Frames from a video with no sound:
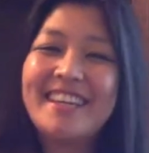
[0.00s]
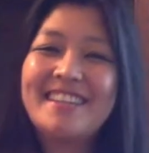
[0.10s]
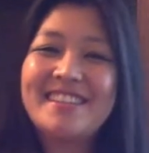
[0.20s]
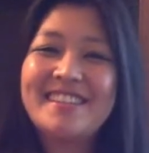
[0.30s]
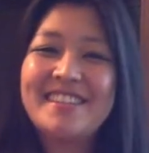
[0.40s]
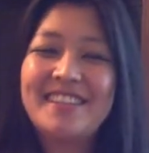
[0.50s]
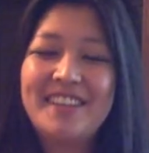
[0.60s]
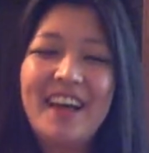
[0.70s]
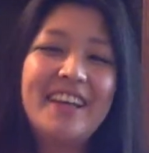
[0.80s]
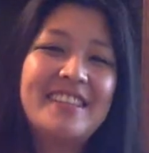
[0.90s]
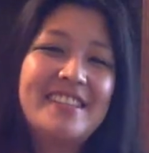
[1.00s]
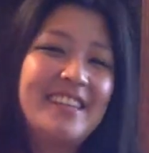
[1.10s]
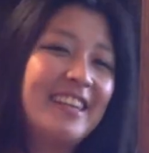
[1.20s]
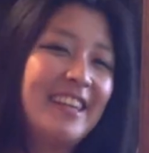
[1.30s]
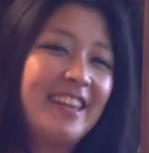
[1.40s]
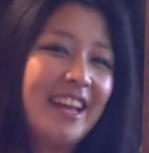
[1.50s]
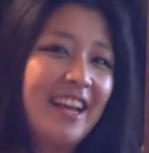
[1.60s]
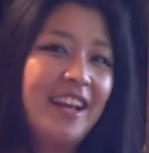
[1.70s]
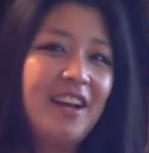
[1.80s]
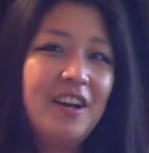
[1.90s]
Like, it's just the idea
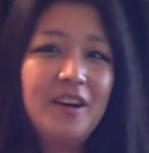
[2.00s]
that,